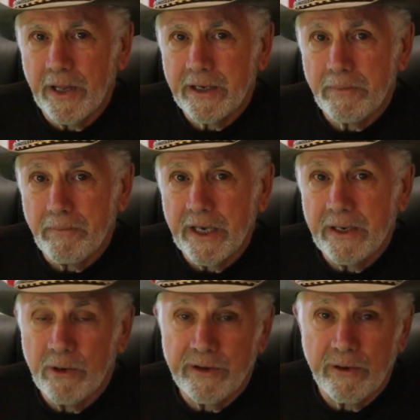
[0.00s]
like
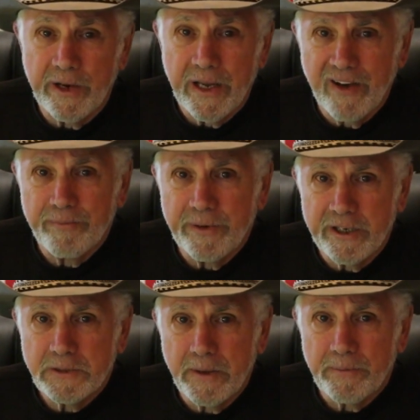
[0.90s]
me? Well, they already have
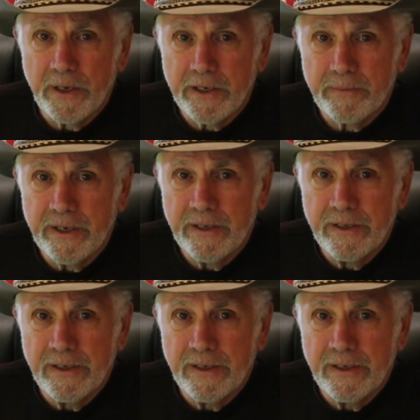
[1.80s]
punished people like me.